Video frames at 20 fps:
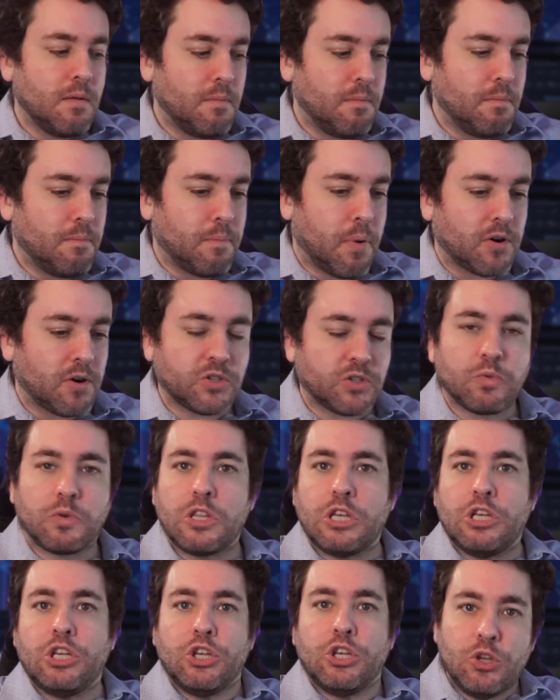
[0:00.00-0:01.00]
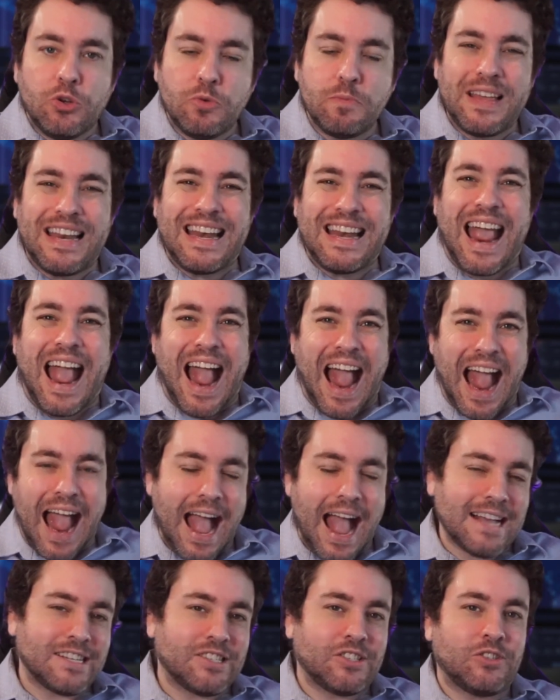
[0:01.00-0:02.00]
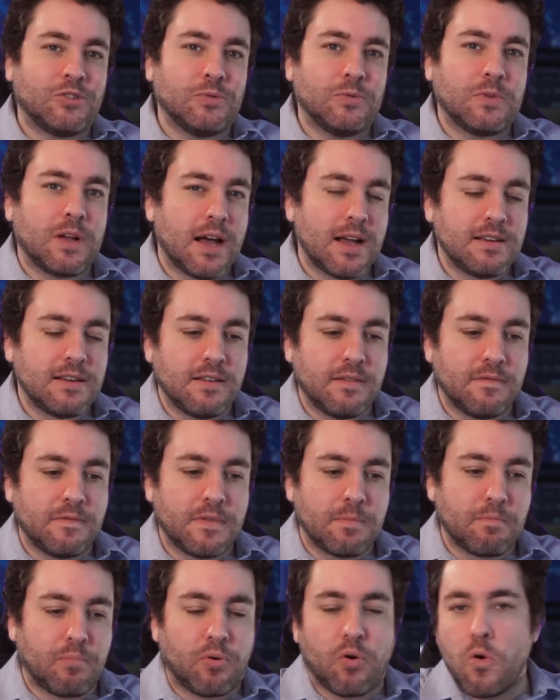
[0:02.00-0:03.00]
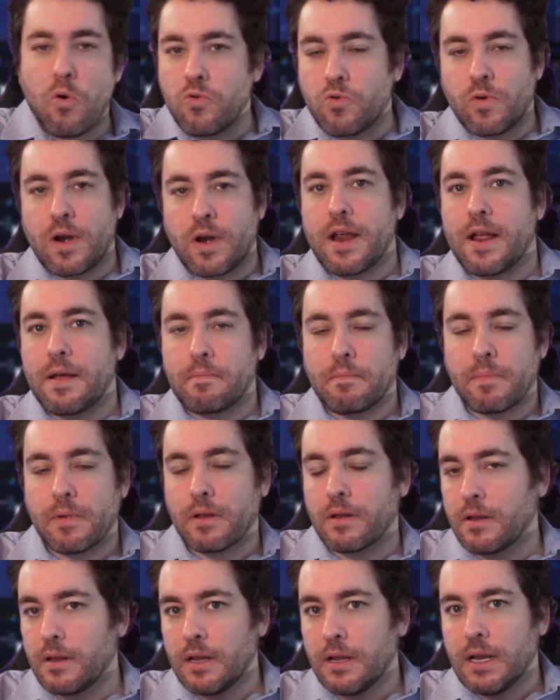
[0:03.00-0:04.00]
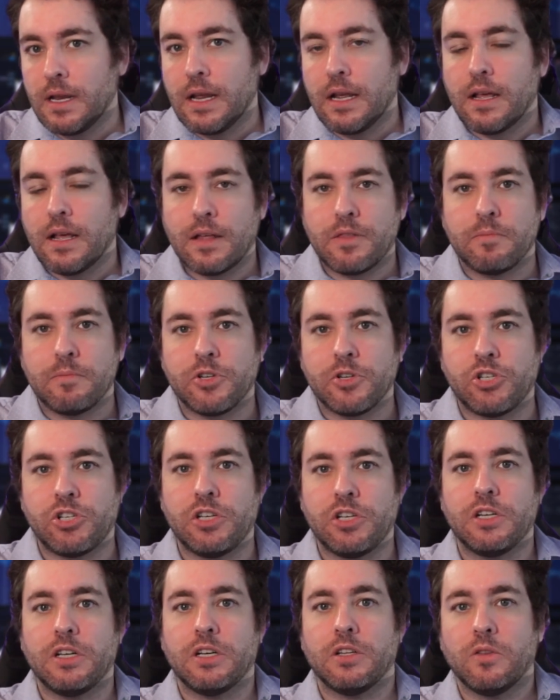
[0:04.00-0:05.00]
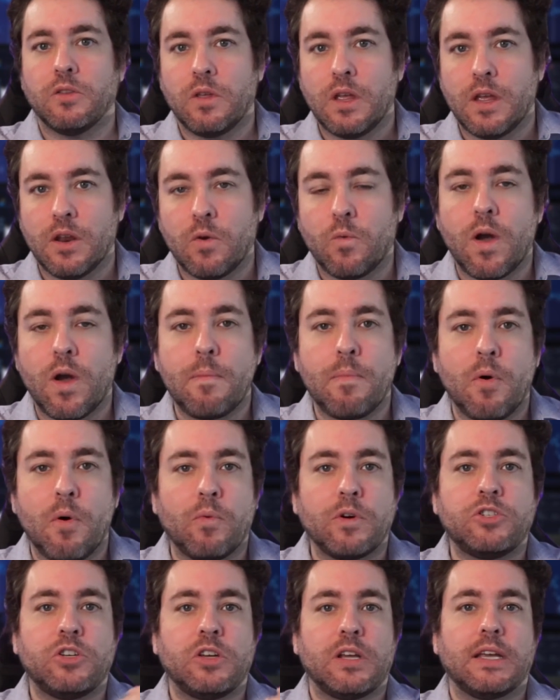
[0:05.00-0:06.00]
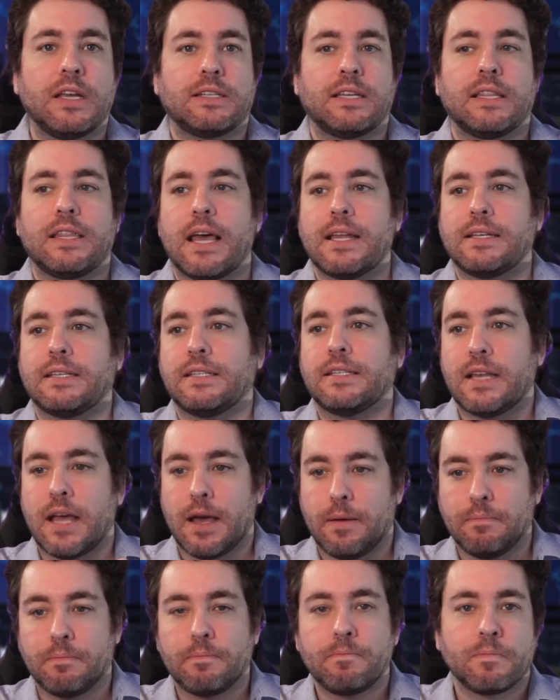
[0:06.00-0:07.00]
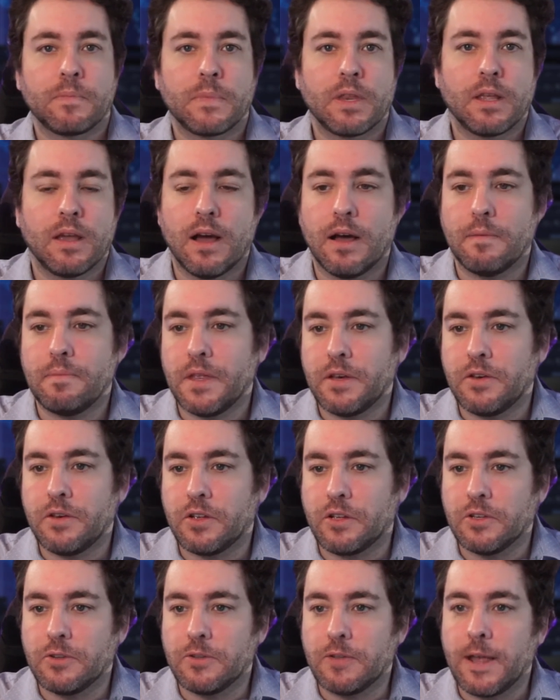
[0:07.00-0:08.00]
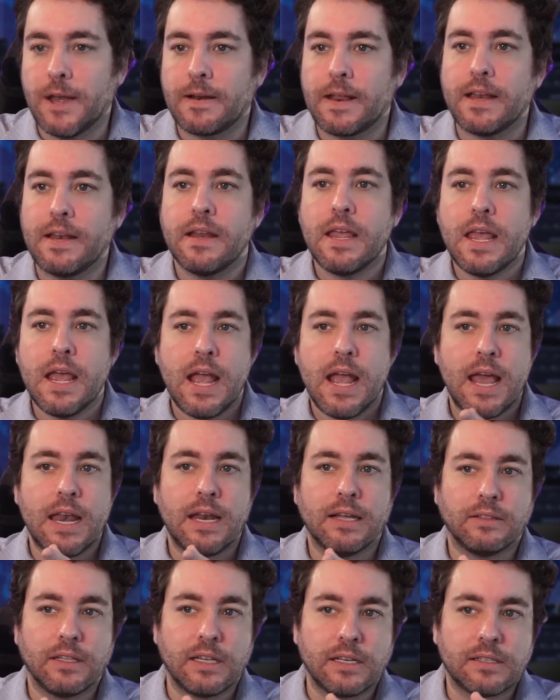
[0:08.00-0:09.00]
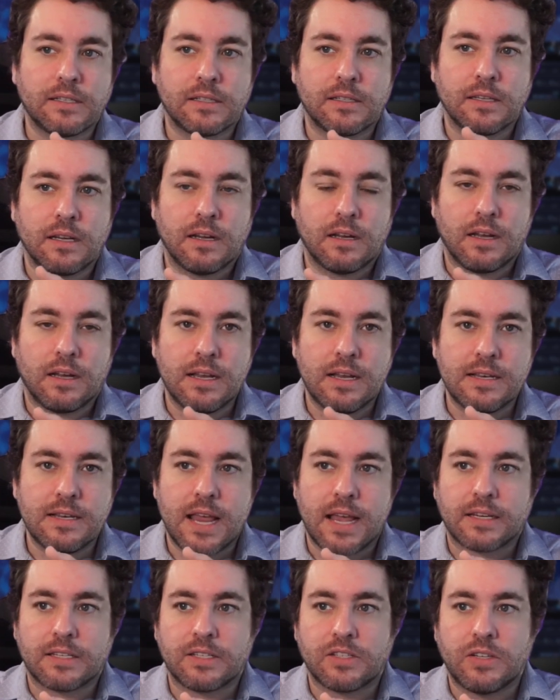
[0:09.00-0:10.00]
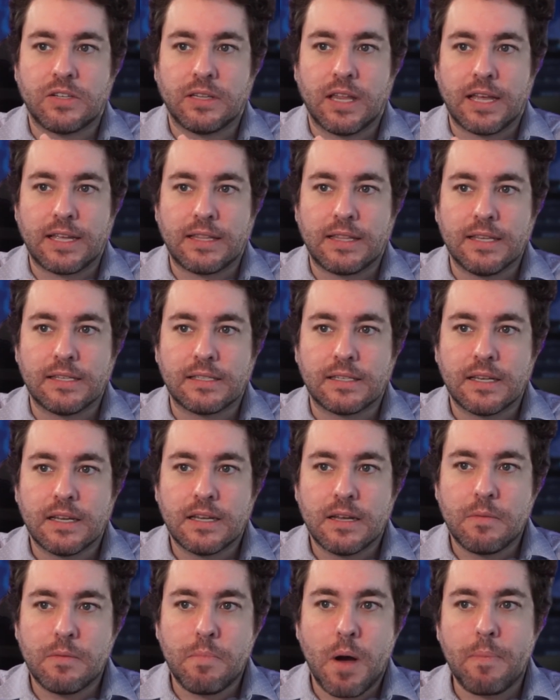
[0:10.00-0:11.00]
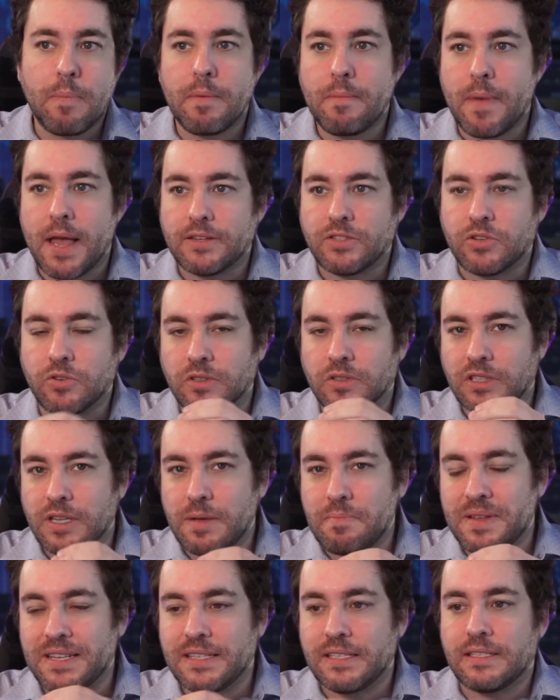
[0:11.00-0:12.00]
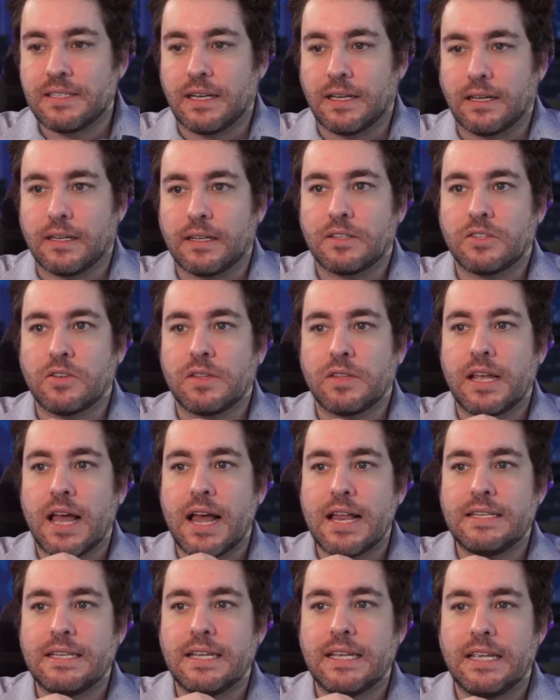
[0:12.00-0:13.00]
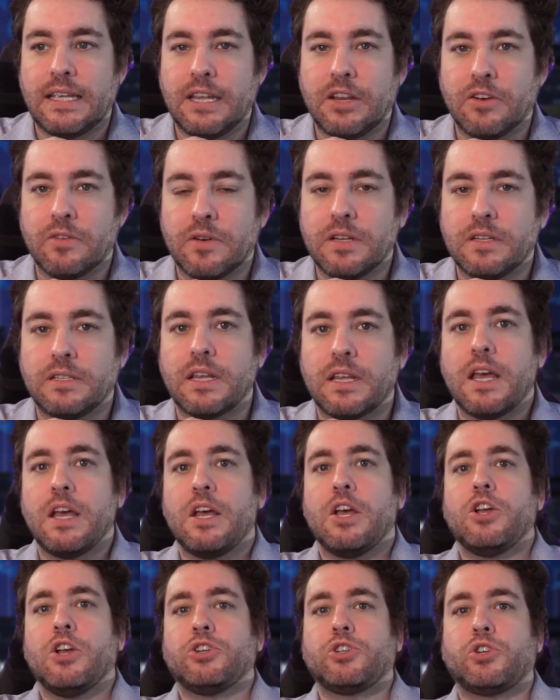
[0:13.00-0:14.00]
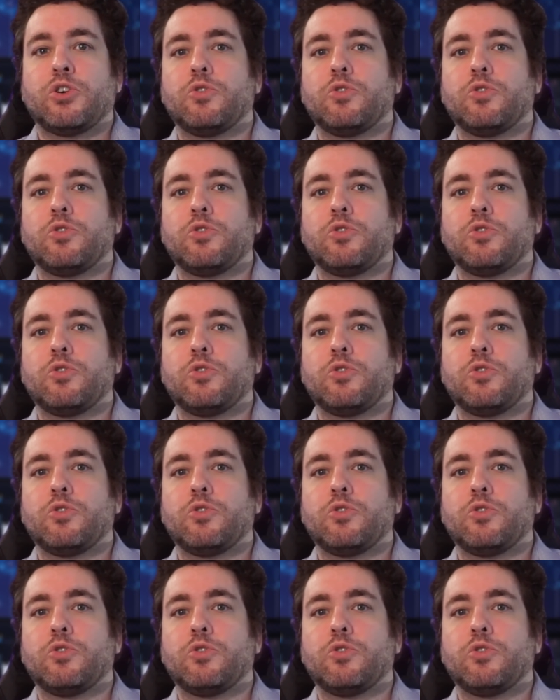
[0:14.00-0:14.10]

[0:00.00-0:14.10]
parts where the human has to kind of program the machine in a way, but once you get to that step, then you can do that. And it links next to like this Puppet Master lip sync. So the idea here is, sure,